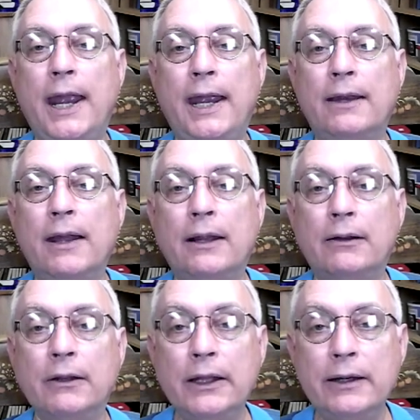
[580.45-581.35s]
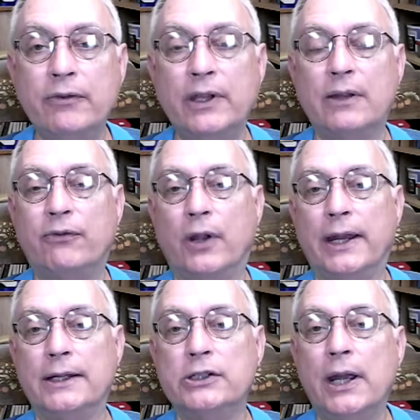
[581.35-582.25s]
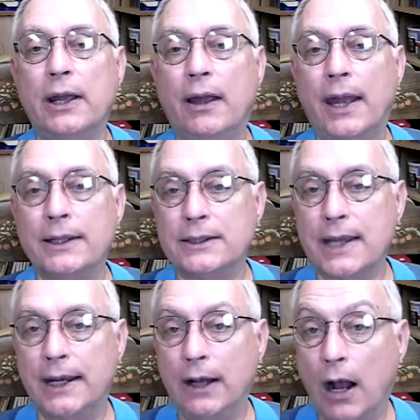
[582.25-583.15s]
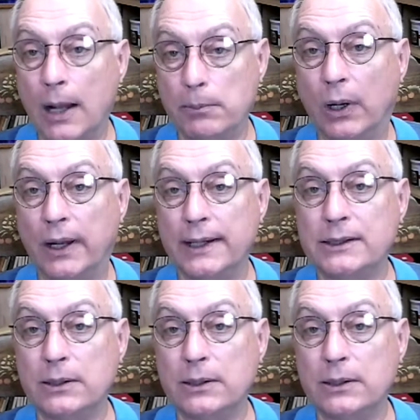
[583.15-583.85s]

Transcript: live in the flesh and say, God blessed me.